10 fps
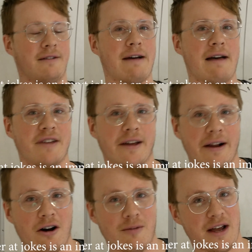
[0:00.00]
I'm laughing
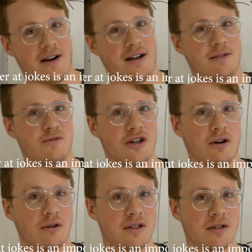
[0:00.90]
at all my awesome
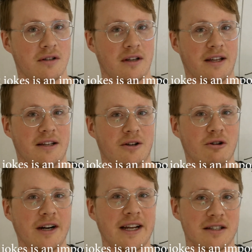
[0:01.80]
jokes. I get
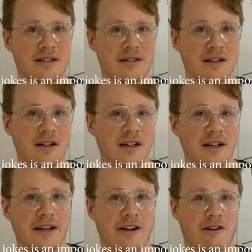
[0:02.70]

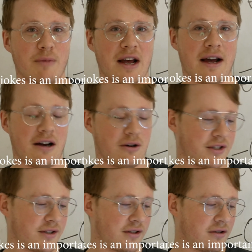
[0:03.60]
crickets here in my
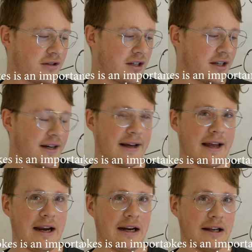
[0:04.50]
house. I
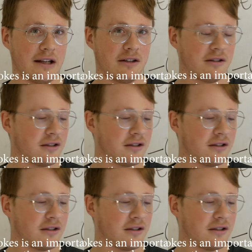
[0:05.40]
hate it.